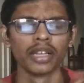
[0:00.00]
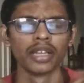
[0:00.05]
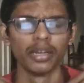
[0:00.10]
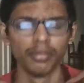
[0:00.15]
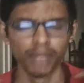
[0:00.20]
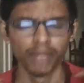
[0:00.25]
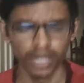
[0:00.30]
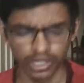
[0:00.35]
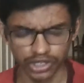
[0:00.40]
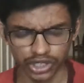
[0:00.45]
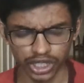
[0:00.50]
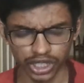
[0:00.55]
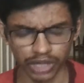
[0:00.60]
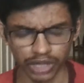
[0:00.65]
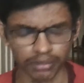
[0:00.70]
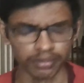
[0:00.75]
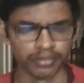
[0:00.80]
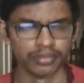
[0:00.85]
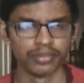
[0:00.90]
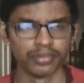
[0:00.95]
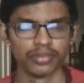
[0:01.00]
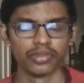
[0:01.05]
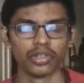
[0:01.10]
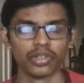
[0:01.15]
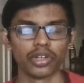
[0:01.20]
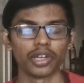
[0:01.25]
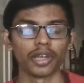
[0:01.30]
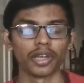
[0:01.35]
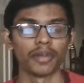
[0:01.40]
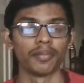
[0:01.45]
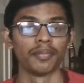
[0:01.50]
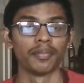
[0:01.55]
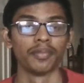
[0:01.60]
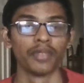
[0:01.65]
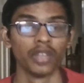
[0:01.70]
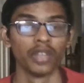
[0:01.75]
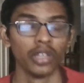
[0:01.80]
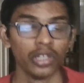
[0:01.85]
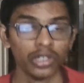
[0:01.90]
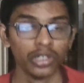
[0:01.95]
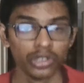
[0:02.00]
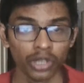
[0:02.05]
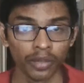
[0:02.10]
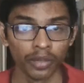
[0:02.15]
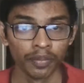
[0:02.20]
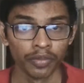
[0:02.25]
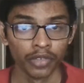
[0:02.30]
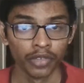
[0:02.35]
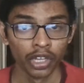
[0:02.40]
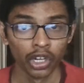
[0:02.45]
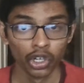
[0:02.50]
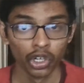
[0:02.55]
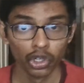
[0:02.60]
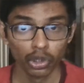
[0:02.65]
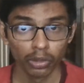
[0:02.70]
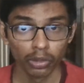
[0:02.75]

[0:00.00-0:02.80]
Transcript: bloodstream. Okay. So to